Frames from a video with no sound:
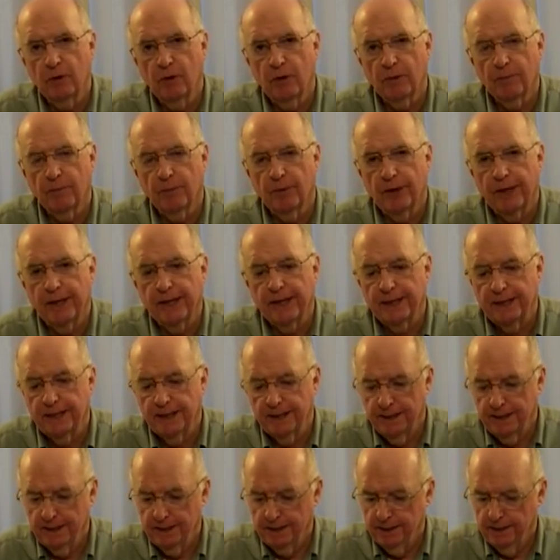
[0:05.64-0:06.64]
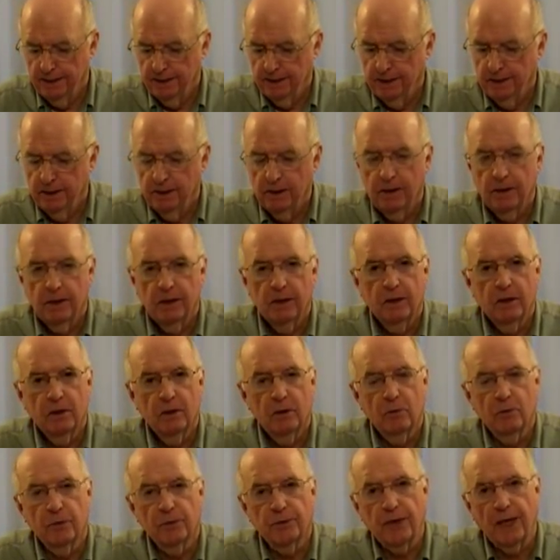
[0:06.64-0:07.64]
Incorporated.
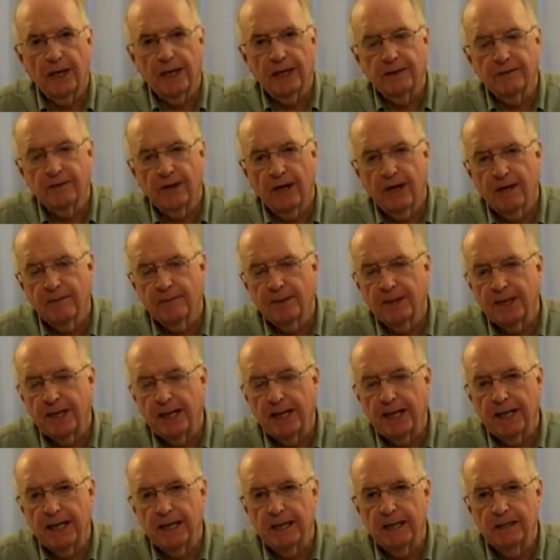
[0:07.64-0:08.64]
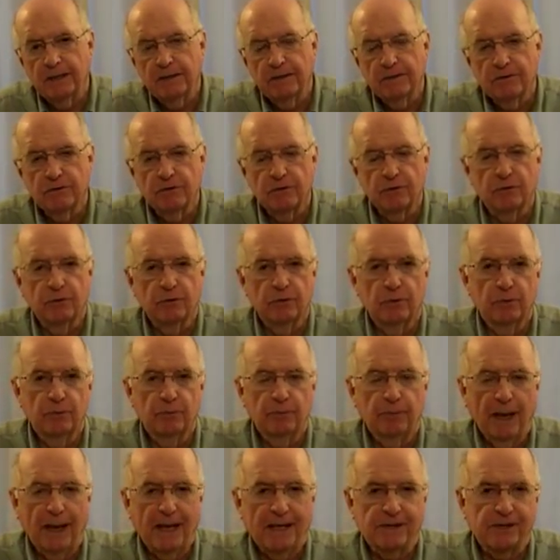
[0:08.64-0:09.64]
We're taking time today
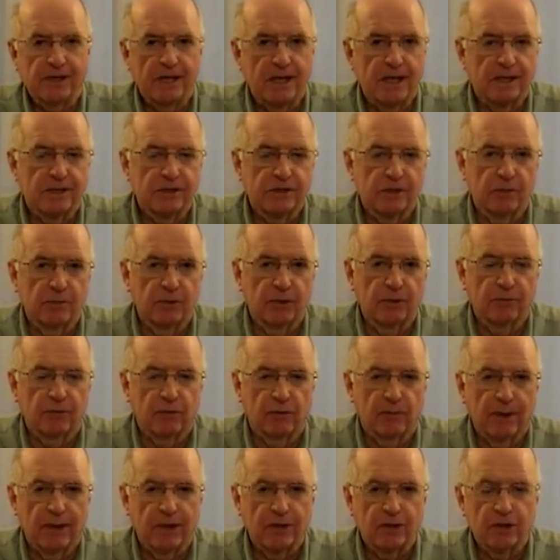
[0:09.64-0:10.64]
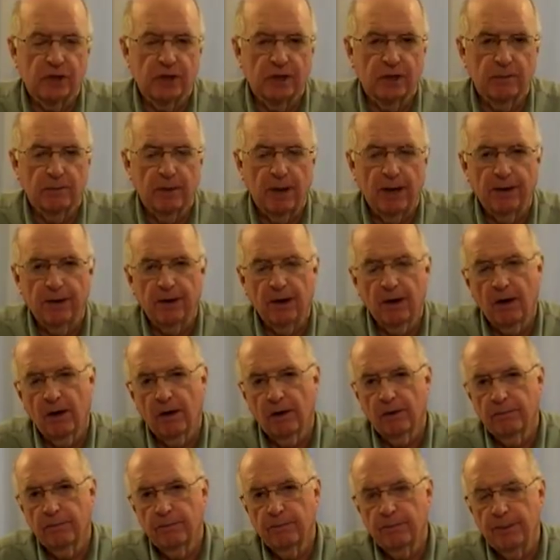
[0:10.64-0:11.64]
to pass on some information about
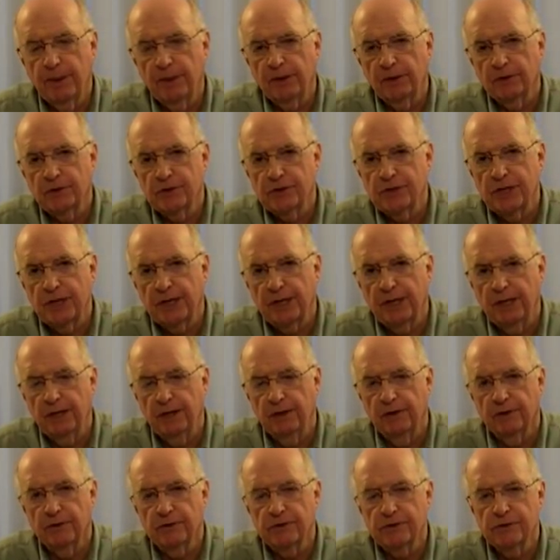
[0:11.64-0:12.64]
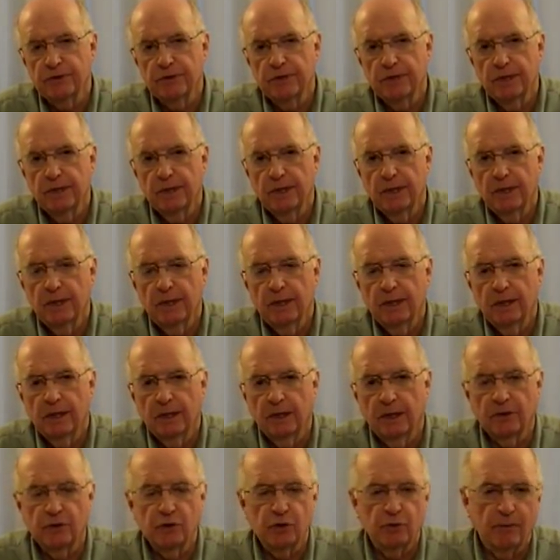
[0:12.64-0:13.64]
our peel and stick heaters
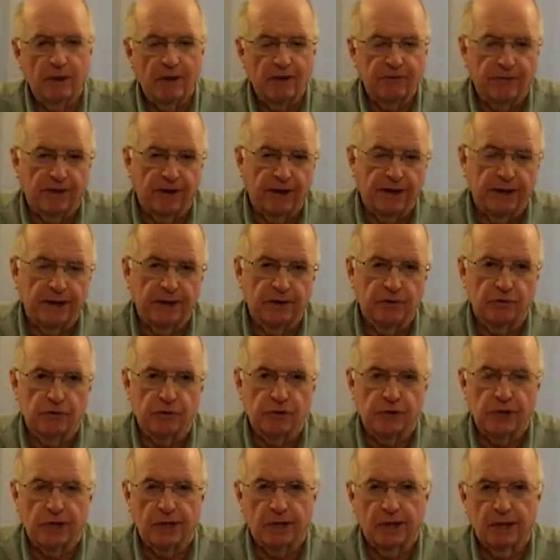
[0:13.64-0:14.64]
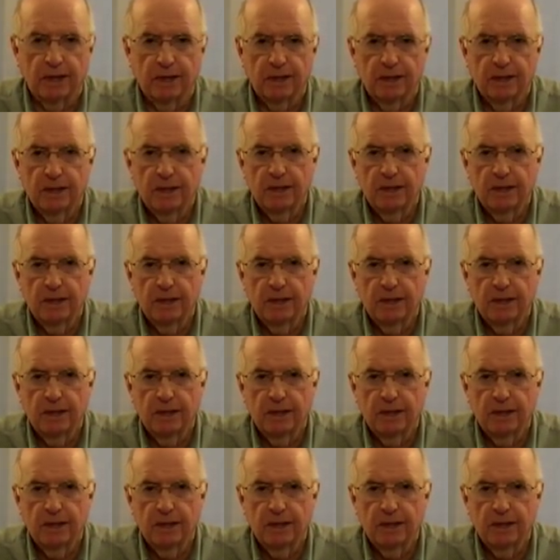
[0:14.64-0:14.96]
that you may find interesting.